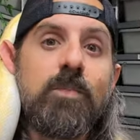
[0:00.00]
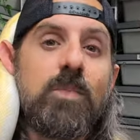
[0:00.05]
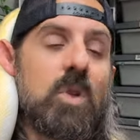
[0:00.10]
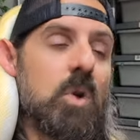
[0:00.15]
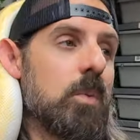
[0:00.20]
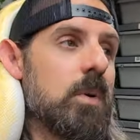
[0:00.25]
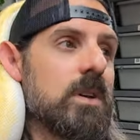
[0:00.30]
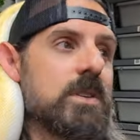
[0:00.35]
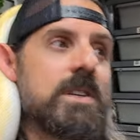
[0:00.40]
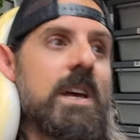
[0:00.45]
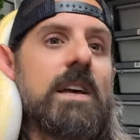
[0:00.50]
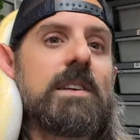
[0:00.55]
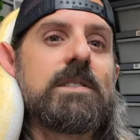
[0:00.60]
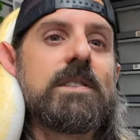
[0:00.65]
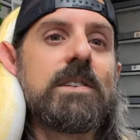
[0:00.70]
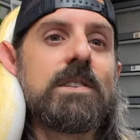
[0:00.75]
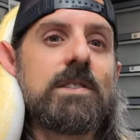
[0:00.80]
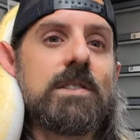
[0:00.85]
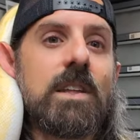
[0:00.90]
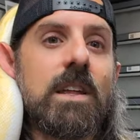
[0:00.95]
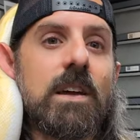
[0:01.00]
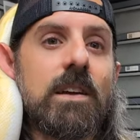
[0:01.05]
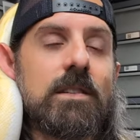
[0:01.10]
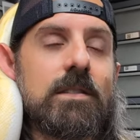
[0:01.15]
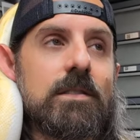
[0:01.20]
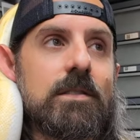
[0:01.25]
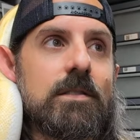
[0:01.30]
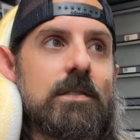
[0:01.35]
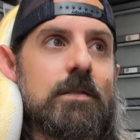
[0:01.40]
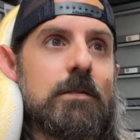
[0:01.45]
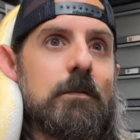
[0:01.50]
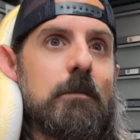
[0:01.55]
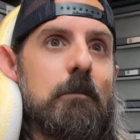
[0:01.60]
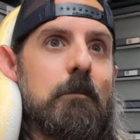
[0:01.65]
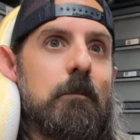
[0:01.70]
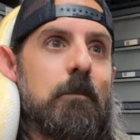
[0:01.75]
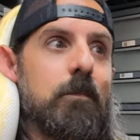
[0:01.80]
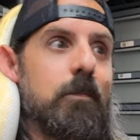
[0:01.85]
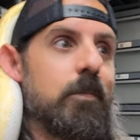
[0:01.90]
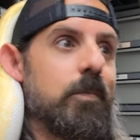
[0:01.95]
Nobody else has these snakes.
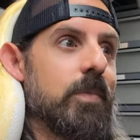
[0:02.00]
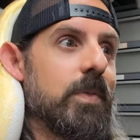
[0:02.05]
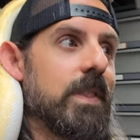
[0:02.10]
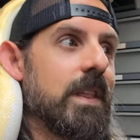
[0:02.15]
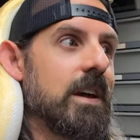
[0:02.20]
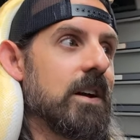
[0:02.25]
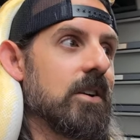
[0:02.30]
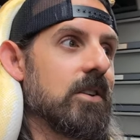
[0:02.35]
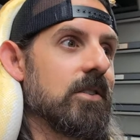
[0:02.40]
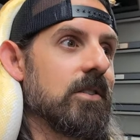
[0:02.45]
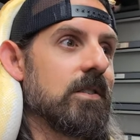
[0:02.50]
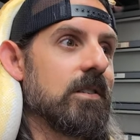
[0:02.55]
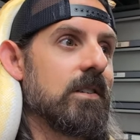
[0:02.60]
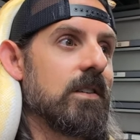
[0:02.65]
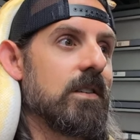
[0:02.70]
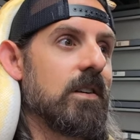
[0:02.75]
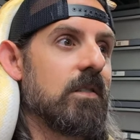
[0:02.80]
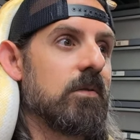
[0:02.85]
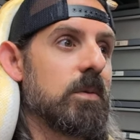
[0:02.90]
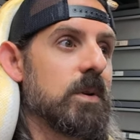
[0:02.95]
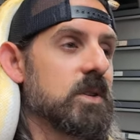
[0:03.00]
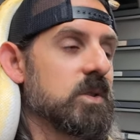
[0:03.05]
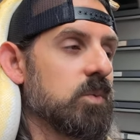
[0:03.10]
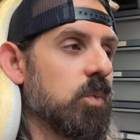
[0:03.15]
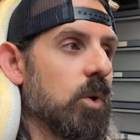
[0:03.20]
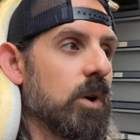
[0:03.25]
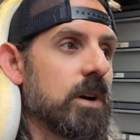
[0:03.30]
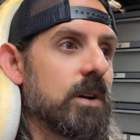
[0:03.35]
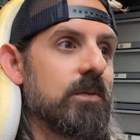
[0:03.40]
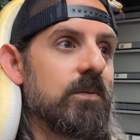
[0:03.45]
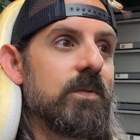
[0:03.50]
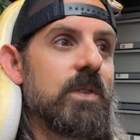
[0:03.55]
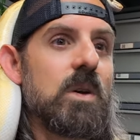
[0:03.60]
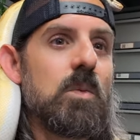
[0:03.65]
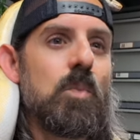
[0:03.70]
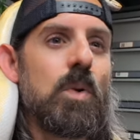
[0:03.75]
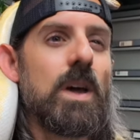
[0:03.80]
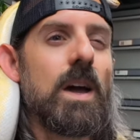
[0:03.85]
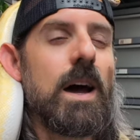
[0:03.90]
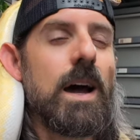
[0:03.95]
Everybody's working
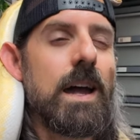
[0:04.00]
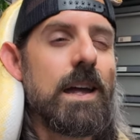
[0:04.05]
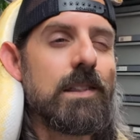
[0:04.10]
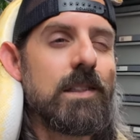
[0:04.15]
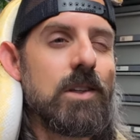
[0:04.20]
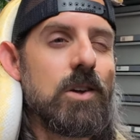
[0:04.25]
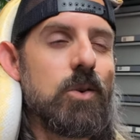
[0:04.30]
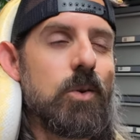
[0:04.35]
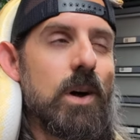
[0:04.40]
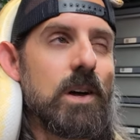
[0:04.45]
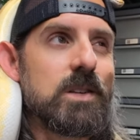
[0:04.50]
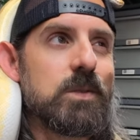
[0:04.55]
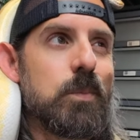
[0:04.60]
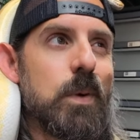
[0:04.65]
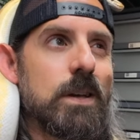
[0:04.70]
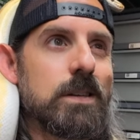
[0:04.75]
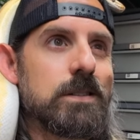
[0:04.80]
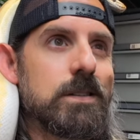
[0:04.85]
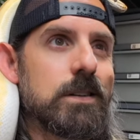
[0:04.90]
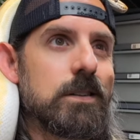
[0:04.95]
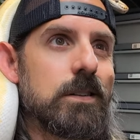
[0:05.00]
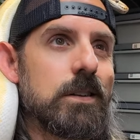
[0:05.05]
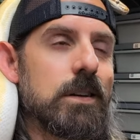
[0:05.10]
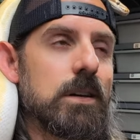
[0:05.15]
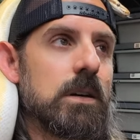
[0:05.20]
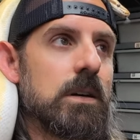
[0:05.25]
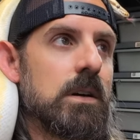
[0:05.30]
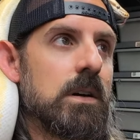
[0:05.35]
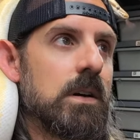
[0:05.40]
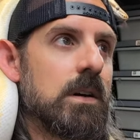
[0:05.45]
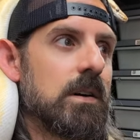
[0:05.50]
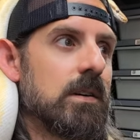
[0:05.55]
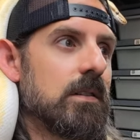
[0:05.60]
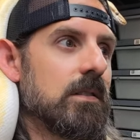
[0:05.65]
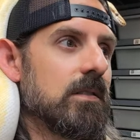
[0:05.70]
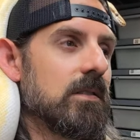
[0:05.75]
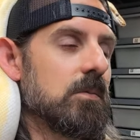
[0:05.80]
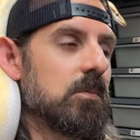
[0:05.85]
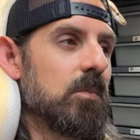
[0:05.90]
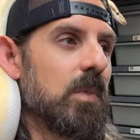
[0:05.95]
VPI in the US, basically.
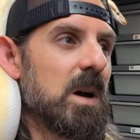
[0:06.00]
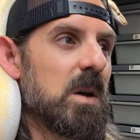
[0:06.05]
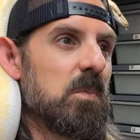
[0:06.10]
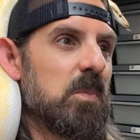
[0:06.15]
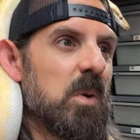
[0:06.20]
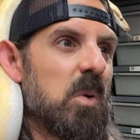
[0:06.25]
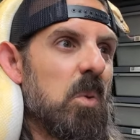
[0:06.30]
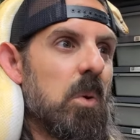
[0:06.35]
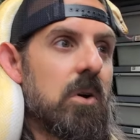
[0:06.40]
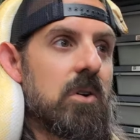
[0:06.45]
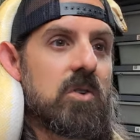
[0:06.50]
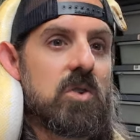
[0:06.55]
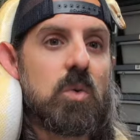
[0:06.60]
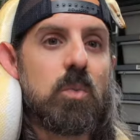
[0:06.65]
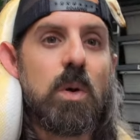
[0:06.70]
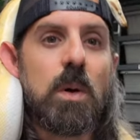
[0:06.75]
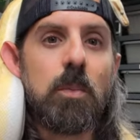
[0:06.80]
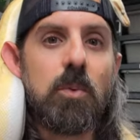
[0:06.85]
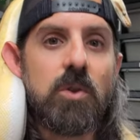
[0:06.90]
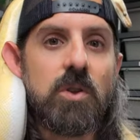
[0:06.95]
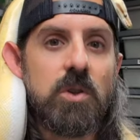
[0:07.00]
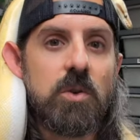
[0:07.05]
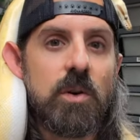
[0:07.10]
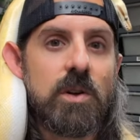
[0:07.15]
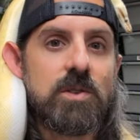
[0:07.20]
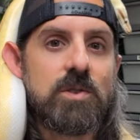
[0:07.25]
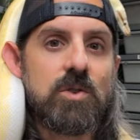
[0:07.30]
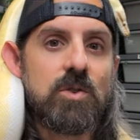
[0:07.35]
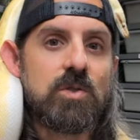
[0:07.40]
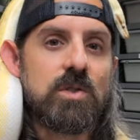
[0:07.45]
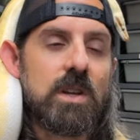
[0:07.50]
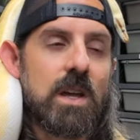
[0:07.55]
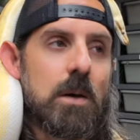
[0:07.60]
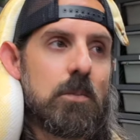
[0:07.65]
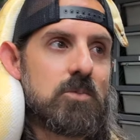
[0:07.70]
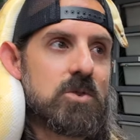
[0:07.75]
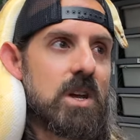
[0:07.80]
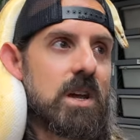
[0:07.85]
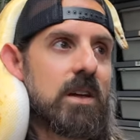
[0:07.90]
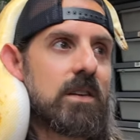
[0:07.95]
There might be 1 or 2 people in the US using
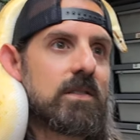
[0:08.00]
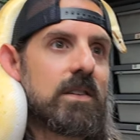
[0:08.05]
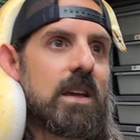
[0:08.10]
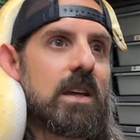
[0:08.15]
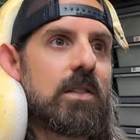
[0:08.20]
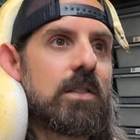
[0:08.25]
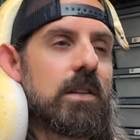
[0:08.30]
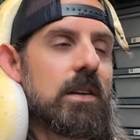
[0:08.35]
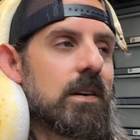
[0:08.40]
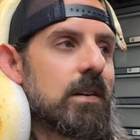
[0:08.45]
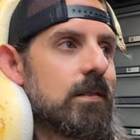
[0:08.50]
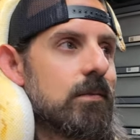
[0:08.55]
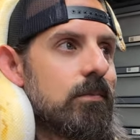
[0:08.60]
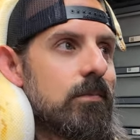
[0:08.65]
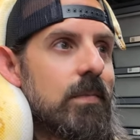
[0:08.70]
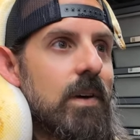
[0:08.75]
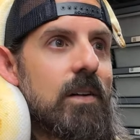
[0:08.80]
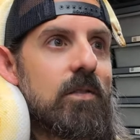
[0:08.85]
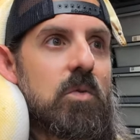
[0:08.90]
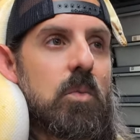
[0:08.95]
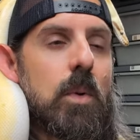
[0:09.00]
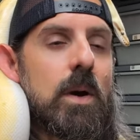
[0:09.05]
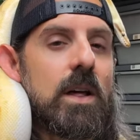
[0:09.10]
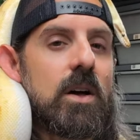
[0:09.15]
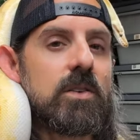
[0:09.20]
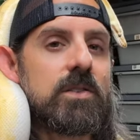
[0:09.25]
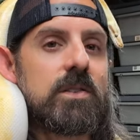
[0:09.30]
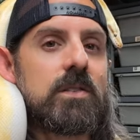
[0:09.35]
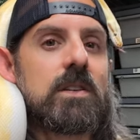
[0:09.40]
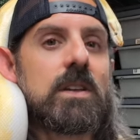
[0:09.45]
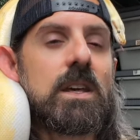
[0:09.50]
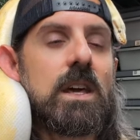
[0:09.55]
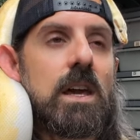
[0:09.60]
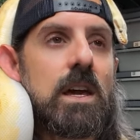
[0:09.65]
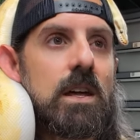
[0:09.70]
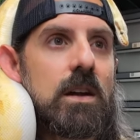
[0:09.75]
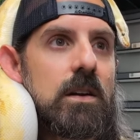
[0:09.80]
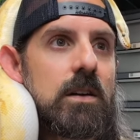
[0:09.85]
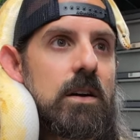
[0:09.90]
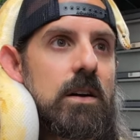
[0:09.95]
MJ Xanthic. Everybody else is in
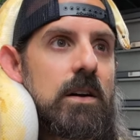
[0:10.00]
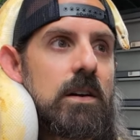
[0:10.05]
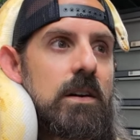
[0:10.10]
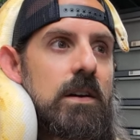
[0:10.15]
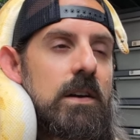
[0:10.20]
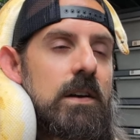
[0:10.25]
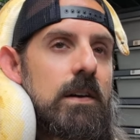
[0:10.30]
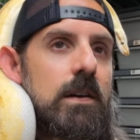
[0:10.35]
Canada.